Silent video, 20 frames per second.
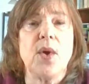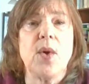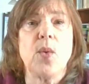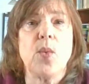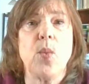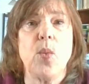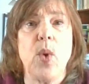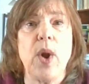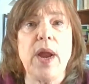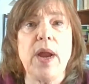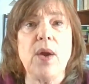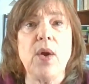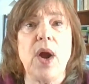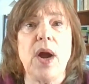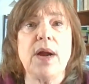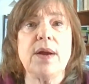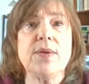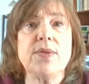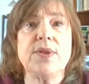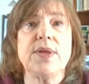Where
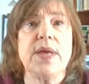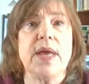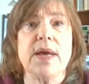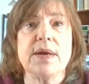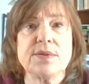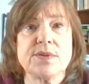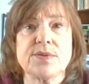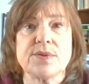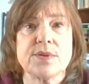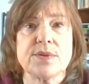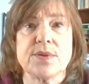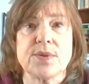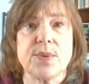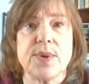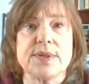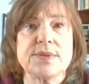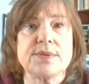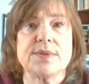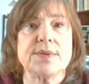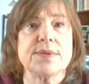are the
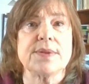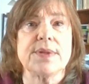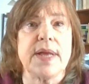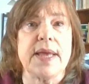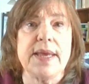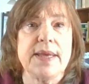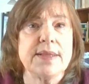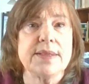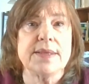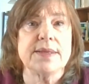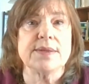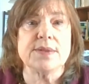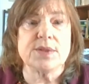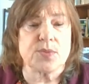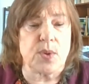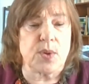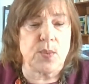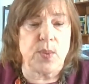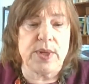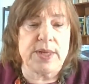extraterrestrial aliens
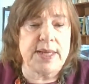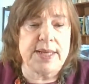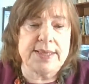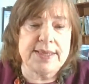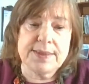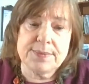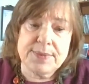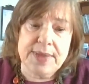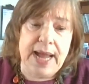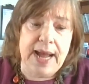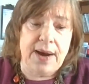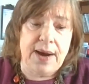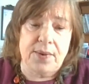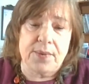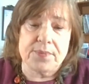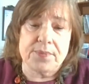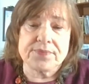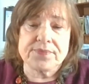when we need them now?